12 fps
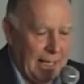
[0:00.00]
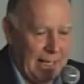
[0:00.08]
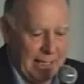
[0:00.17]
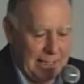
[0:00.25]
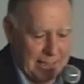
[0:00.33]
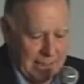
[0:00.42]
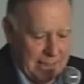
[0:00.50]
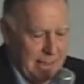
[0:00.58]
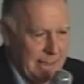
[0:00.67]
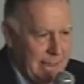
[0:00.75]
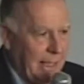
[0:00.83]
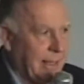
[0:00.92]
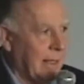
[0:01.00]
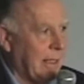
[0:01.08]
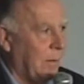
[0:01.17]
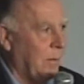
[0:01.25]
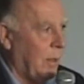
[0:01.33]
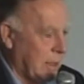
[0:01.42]
And the other
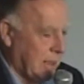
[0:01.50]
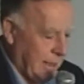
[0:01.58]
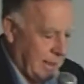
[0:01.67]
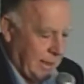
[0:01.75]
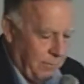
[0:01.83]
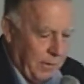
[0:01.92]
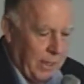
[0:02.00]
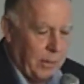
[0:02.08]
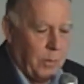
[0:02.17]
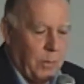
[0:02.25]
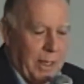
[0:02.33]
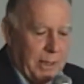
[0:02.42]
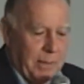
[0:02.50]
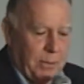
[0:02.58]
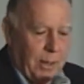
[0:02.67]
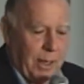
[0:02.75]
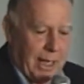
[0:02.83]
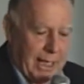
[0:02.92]
thing was that the fellow who won the
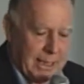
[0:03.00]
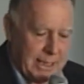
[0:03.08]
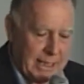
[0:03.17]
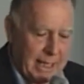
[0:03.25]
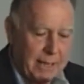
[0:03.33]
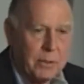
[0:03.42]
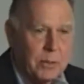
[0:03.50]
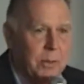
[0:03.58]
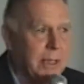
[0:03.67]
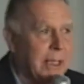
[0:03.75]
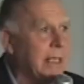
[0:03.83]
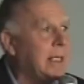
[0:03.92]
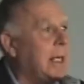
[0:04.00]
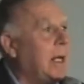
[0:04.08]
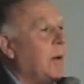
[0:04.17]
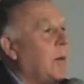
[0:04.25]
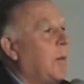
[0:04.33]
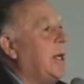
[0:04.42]
prize, David Reed,
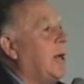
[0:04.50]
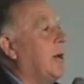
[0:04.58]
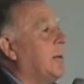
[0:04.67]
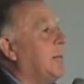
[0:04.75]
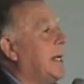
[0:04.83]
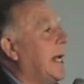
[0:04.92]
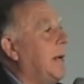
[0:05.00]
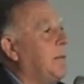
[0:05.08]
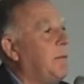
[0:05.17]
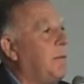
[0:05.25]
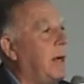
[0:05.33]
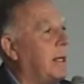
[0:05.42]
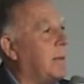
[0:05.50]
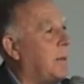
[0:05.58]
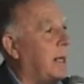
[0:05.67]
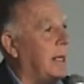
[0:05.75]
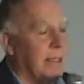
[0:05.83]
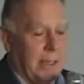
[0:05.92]
went on and became a fighter
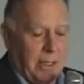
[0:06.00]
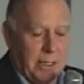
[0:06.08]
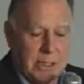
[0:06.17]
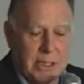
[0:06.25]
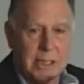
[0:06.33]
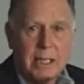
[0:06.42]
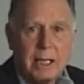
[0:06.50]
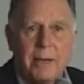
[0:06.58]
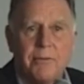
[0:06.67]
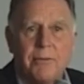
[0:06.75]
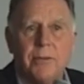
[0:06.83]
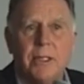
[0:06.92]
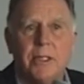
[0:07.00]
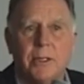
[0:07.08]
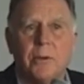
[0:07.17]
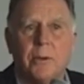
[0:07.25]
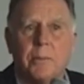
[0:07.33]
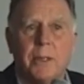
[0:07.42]
pilot and lost his life in the
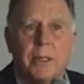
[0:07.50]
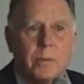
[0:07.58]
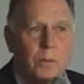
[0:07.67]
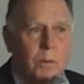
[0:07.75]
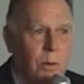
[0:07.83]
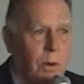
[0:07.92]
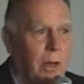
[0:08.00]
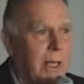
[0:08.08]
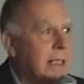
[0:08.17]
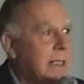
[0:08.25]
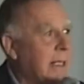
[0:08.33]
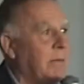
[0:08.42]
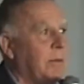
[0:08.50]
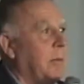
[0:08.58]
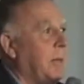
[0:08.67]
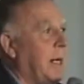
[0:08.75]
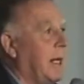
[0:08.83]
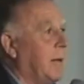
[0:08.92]
European War. Some of you
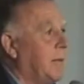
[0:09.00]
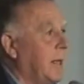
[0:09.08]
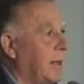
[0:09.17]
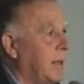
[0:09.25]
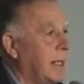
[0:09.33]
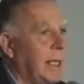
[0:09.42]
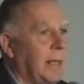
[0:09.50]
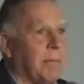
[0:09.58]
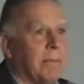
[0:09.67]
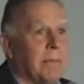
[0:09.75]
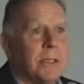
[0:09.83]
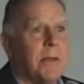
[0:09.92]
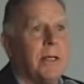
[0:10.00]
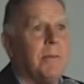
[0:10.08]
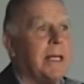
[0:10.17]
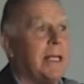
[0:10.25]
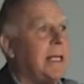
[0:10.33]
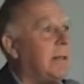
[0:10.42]
may have known him. Is there
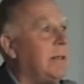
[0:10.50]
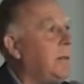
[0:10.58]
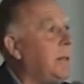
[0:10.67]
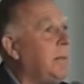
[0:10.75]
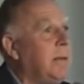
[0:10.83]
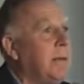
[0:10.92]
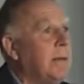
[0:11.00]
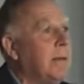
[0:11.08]
anyone here who knew him?